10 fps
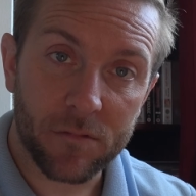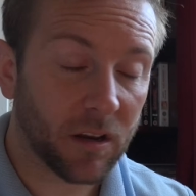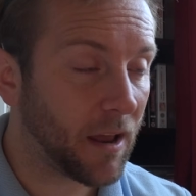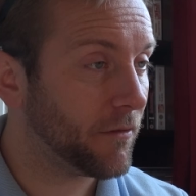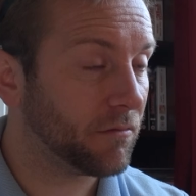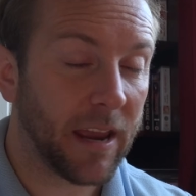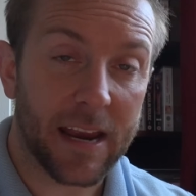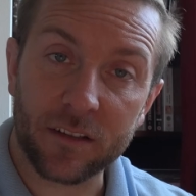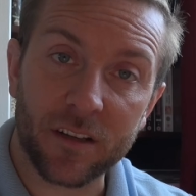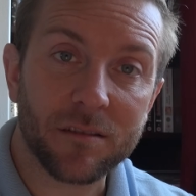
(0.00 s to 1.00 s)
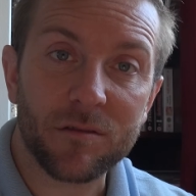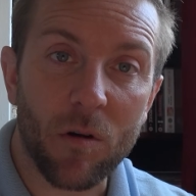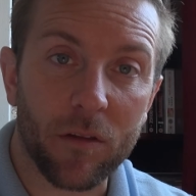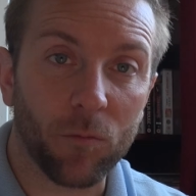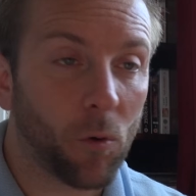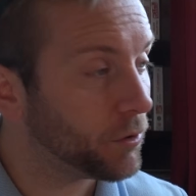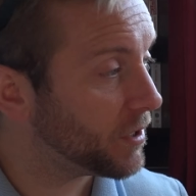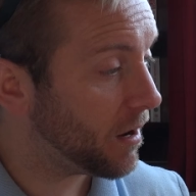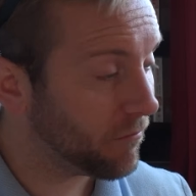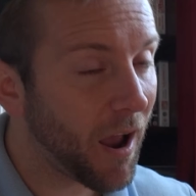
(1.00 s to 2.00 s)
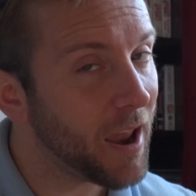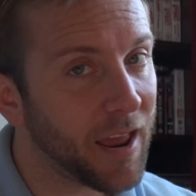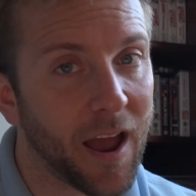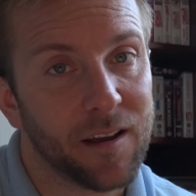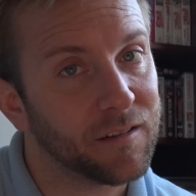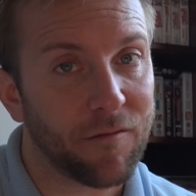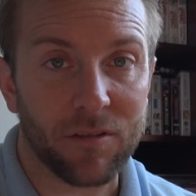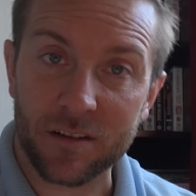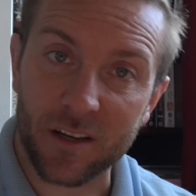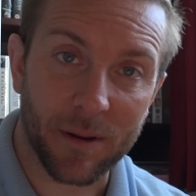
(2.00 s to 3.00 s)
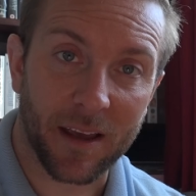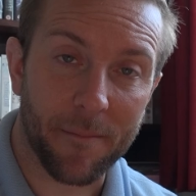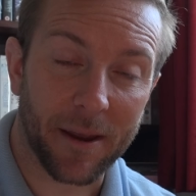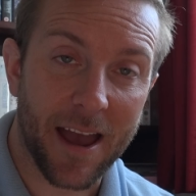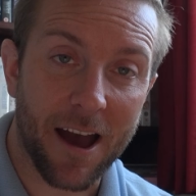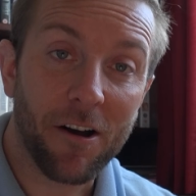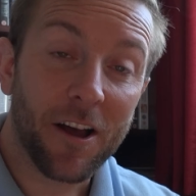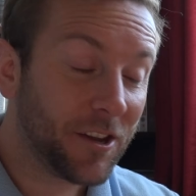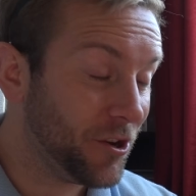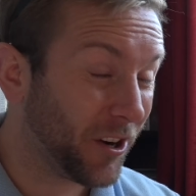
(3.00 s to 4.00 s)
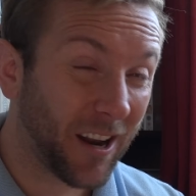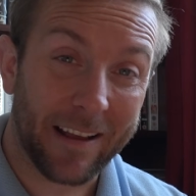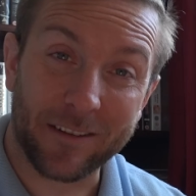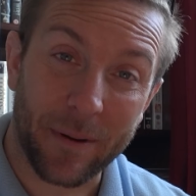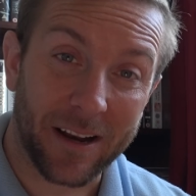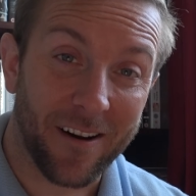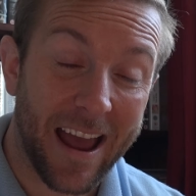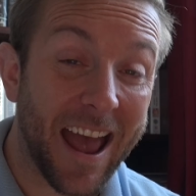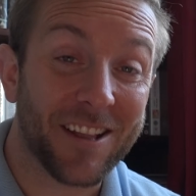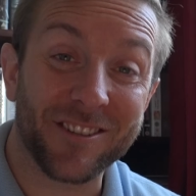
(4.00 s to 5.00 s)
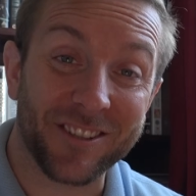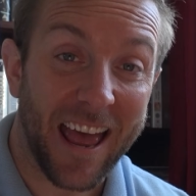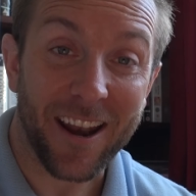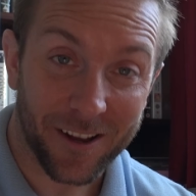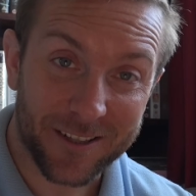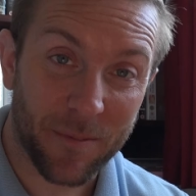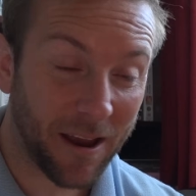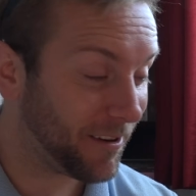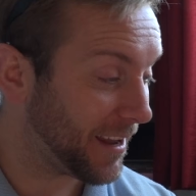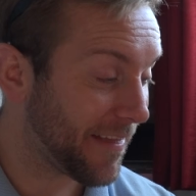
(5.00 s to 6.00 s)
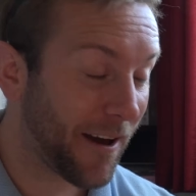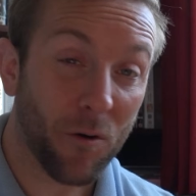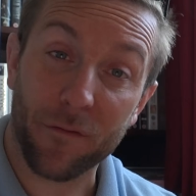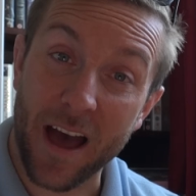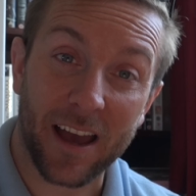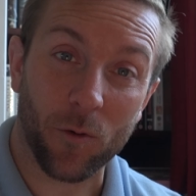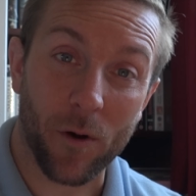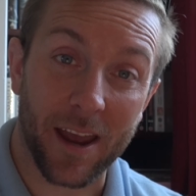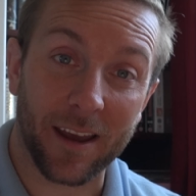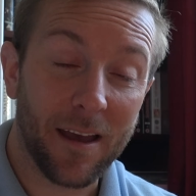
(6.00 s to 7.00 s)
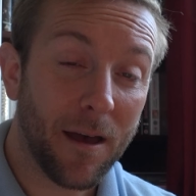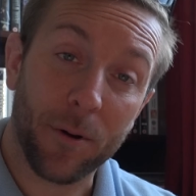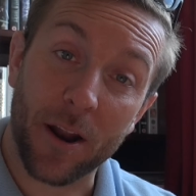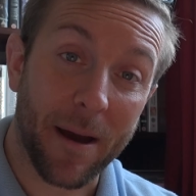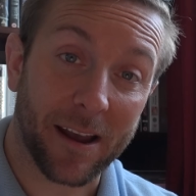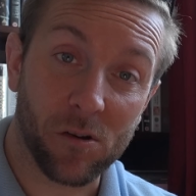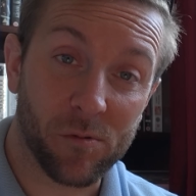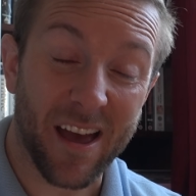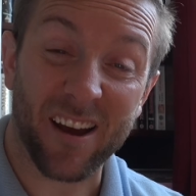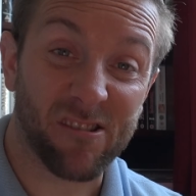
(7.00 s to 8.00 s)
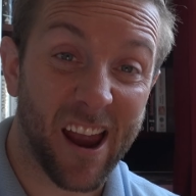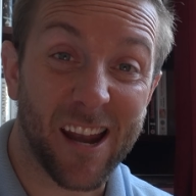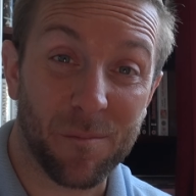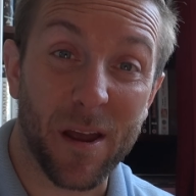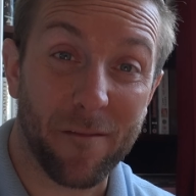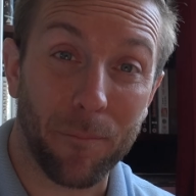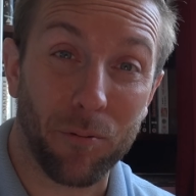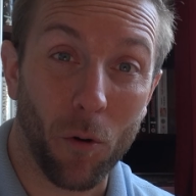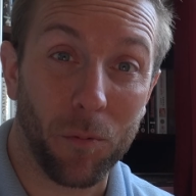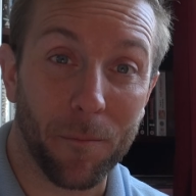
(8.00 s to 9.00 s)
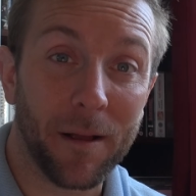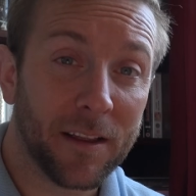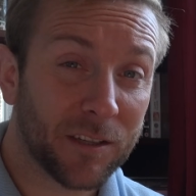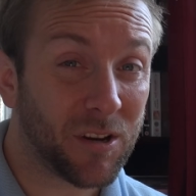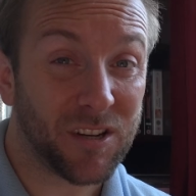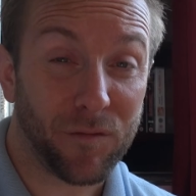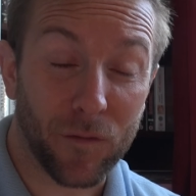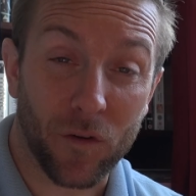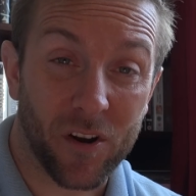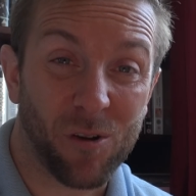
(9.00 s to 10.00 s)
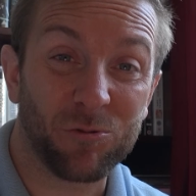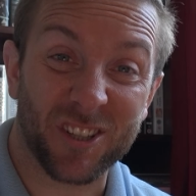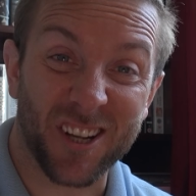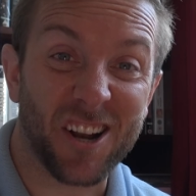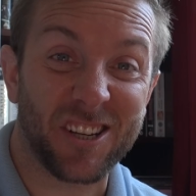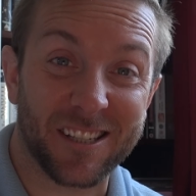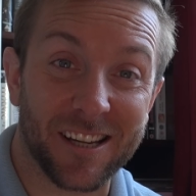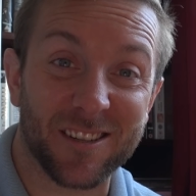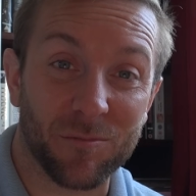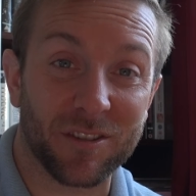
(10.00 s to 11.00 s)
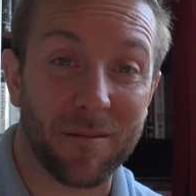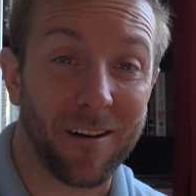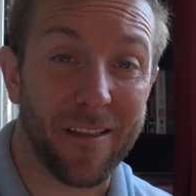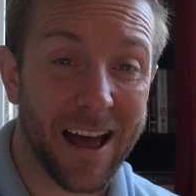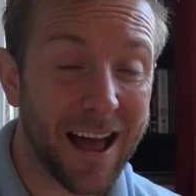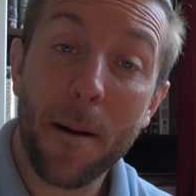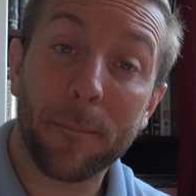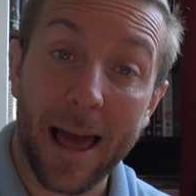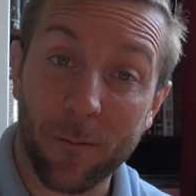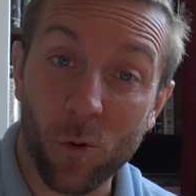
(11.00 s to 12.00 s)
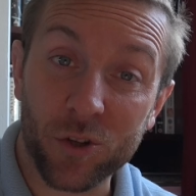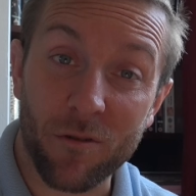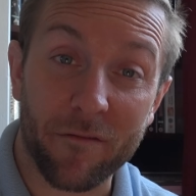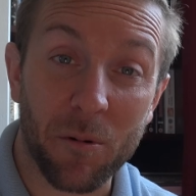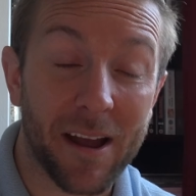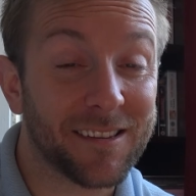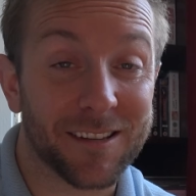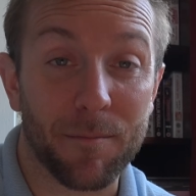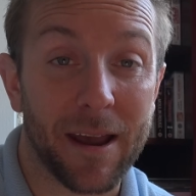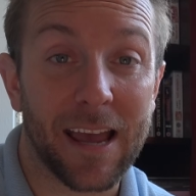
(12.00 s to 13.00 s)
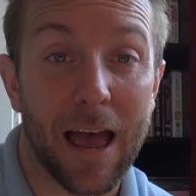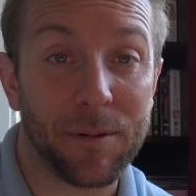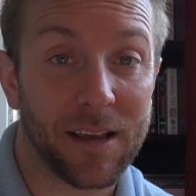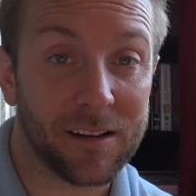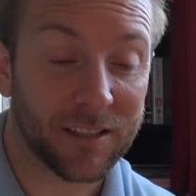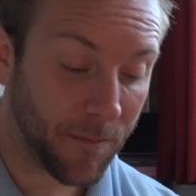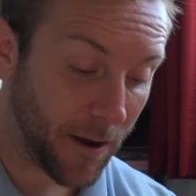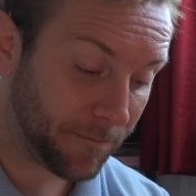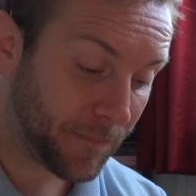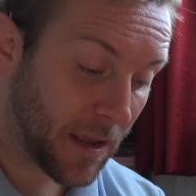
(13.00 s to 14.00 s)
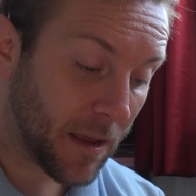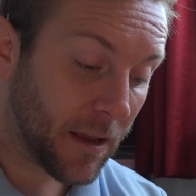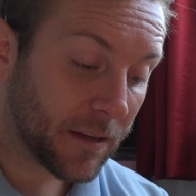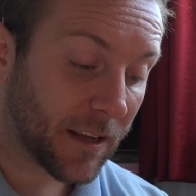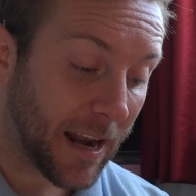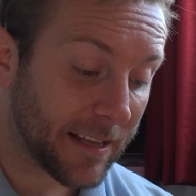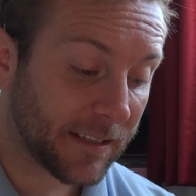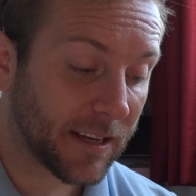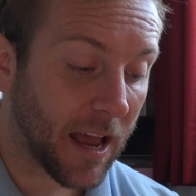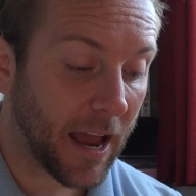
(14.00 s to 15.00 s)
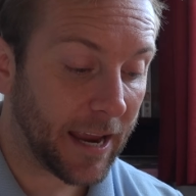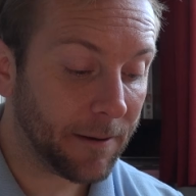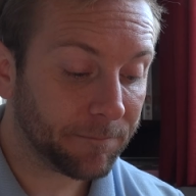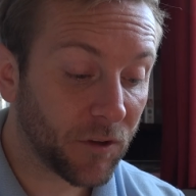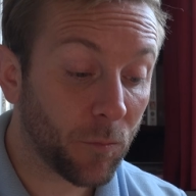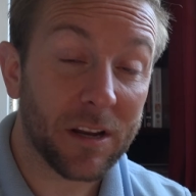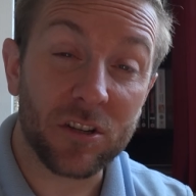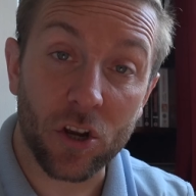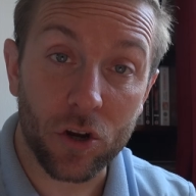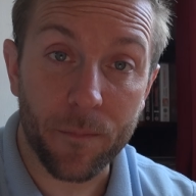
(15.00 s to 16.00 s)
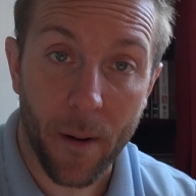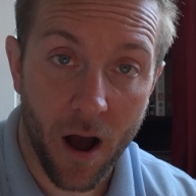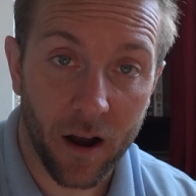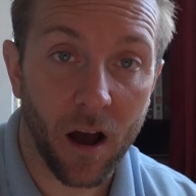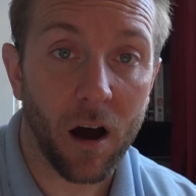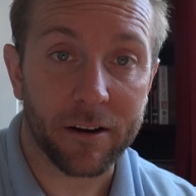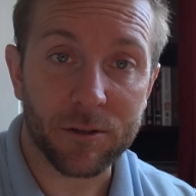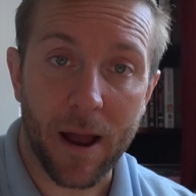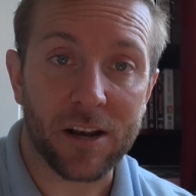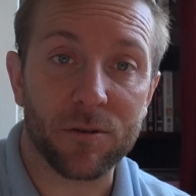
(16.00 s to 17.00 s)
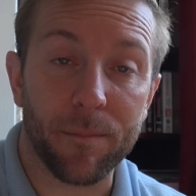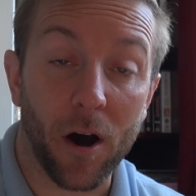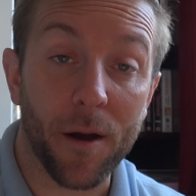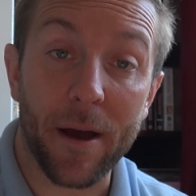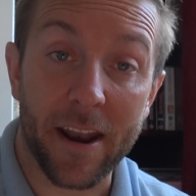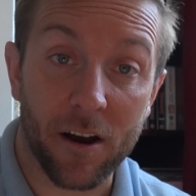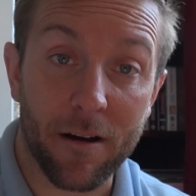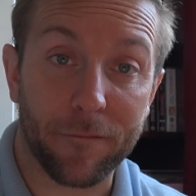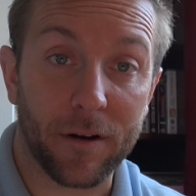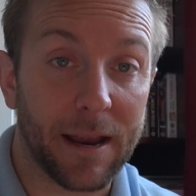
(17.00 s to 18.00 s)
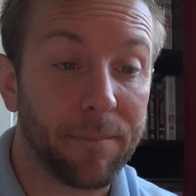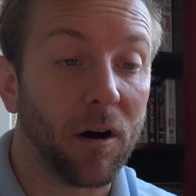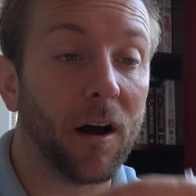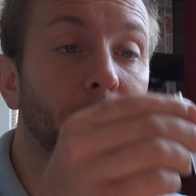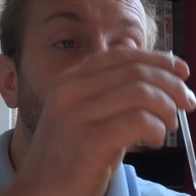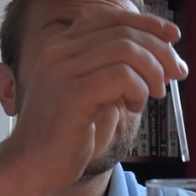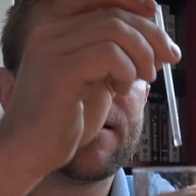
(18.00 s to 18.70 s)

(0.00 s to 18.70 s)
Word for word: You're going to have a heating system's worth of water, radiators, everything's going to be coming out. You're going to have to be like Ayrton Senna to be able to get that off that quick, put it back on without creating a bit of a problem, especially if you've got an old sludgy system or something like that. Black water everywhere doesn't make a happy customer. So let's say that we do bung our expansion pipe and our F and E pipe.